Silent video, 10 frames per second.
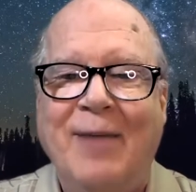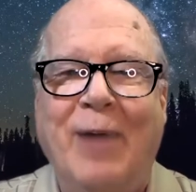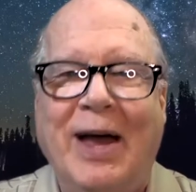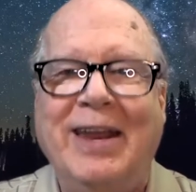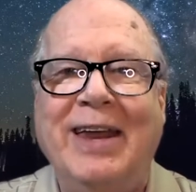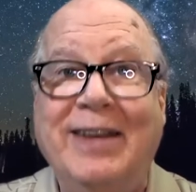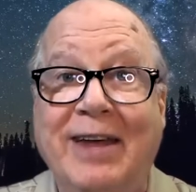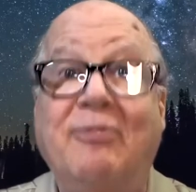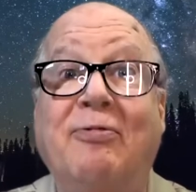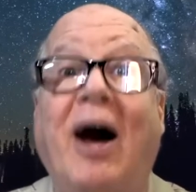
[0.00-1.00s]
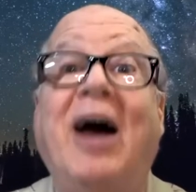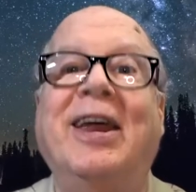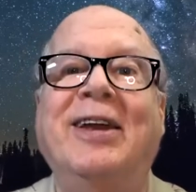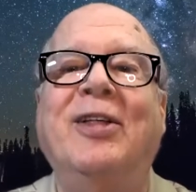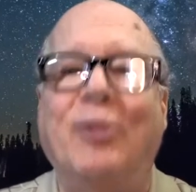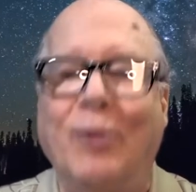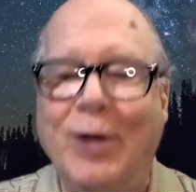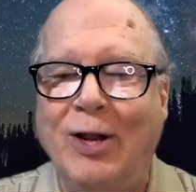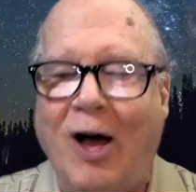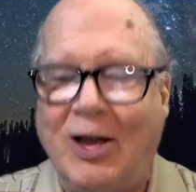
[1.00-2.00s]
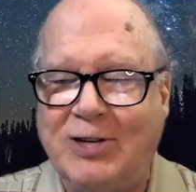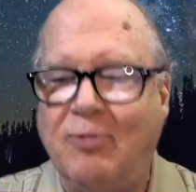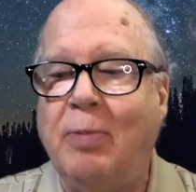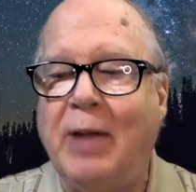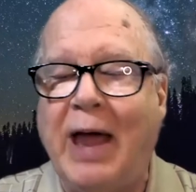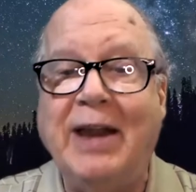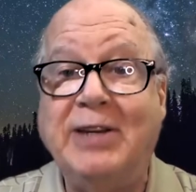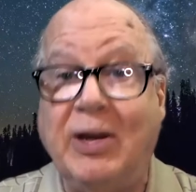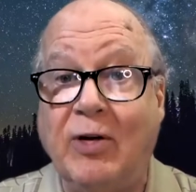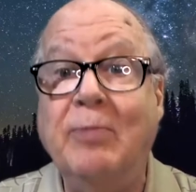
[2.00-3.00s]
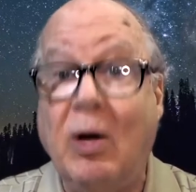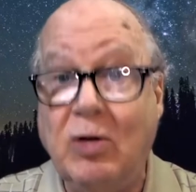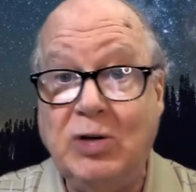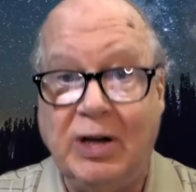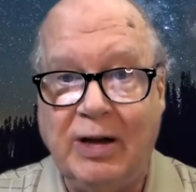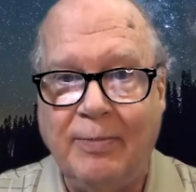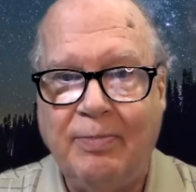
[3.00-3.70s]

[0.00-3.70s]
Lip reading: but he did find 3 laws of planetary motion.